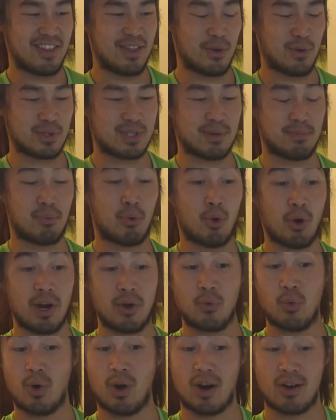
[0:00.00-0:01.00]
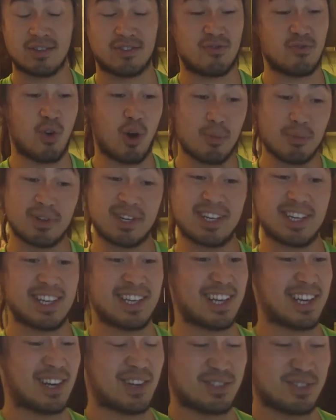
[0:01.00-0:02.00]
was a point where I was
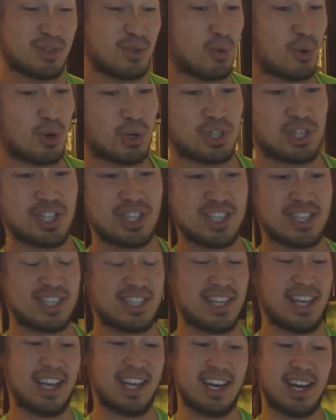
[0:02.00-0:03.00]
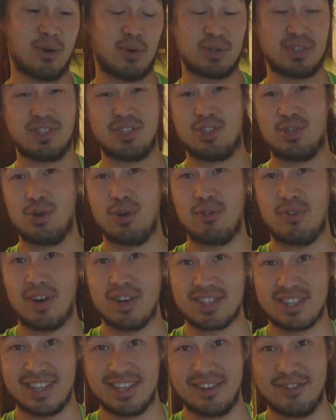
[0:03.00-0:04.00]
vomiting and I was nauseous, and I wasn't sure if I
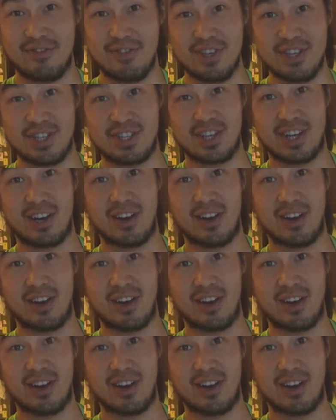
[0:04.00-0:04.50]
was going to finish the